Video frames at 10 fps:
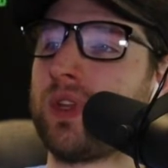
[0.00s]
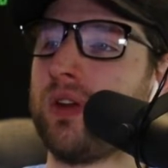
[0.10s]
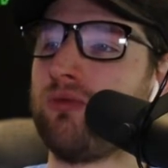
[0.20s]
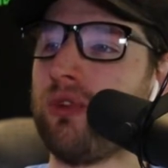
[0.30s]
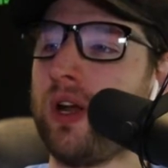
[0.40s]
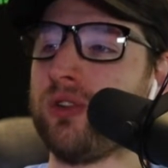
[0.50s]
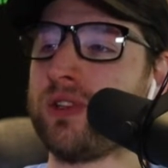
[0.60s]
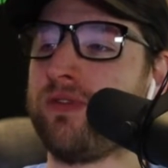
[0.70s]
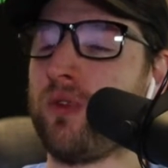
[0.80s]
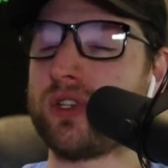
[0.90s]
Reynolds
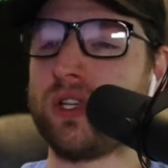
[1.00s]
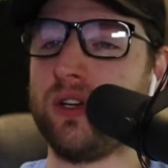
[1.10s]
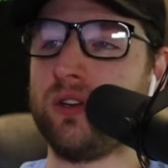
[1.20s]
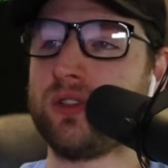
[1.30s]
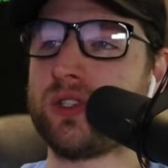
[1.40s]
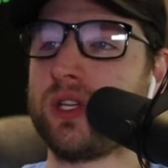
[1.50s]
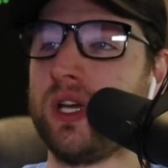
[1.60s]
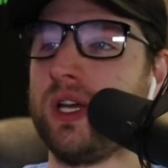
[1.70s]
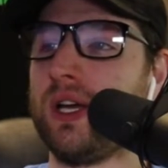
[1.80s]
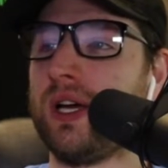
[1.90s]
and Forest Hills.
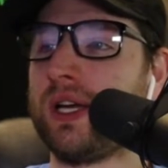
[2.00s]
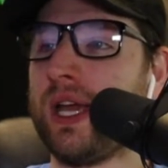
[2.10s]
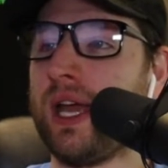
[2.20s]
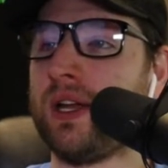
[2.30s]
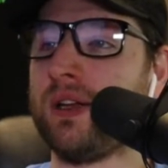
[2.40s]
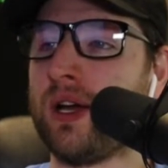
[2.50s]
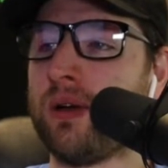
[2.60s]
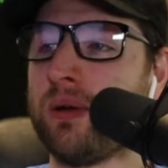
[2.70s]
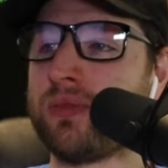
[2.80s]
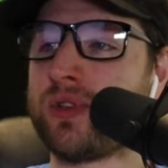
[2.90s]
Again,
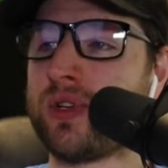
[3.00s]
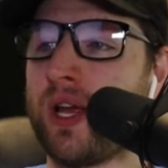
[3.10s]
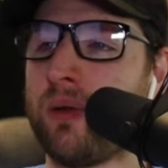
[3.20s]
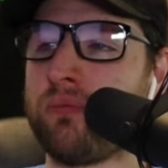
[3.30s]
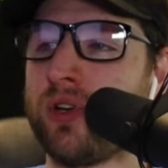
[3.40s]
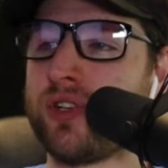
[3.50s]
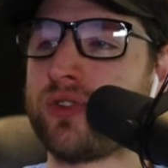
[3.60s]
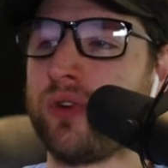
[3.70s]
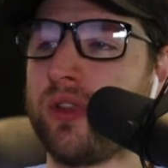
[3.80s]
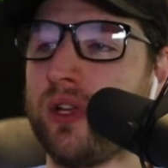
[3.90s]
I'm pretty
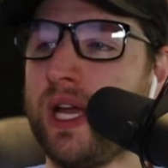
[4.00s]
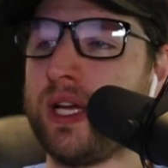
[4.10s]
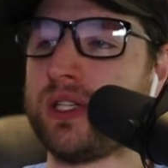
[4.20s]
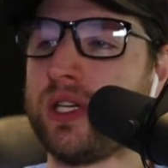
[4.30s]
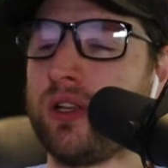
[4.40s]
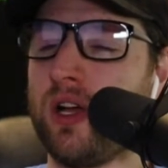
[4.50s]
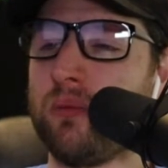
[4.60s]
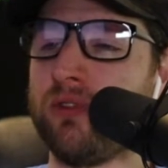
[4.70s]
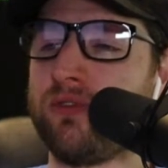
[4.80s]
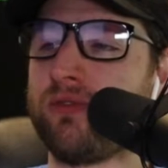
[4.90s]
sure the Legacy
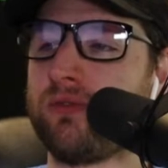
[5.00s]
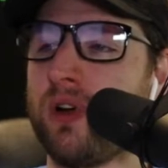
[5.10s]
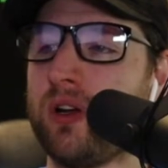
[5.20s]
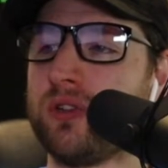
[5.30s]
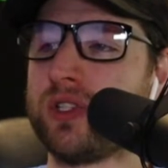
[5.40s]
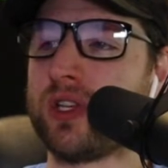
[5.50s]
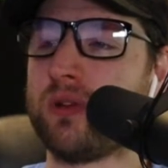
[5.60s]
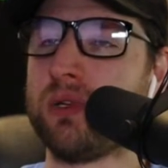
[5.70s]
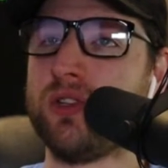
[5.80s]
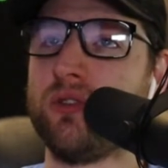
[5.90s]
Club of Reynolds is going
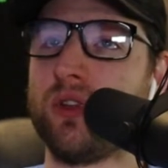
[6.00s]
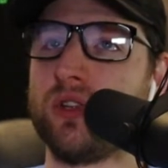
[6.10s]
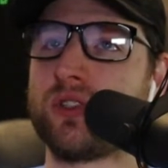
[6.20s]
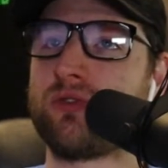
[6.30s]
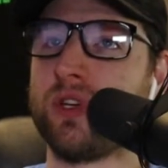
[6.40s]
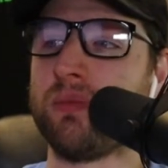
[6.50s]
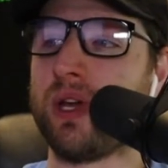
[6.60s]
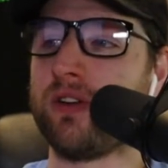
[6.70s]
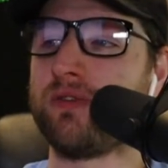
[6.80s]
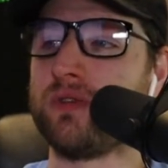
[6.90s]
to be doing the stream
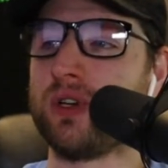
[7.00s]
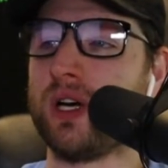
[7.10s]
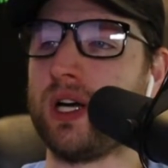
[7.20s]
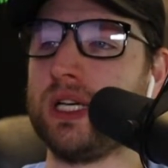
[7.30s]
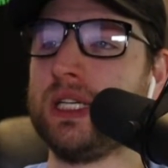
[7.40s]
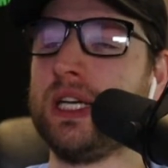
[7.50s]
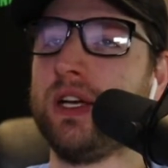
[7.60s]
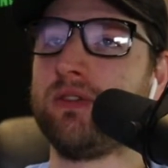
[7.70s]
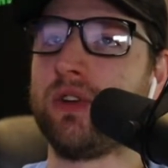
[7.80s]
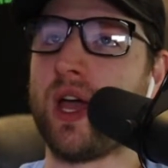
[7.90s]
there for
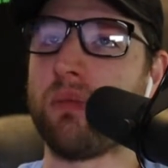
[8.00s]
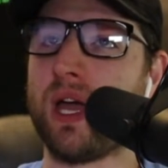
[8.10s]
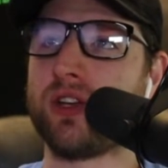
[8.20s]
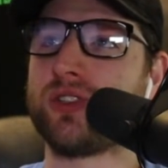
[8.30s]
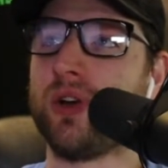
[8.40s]
that match.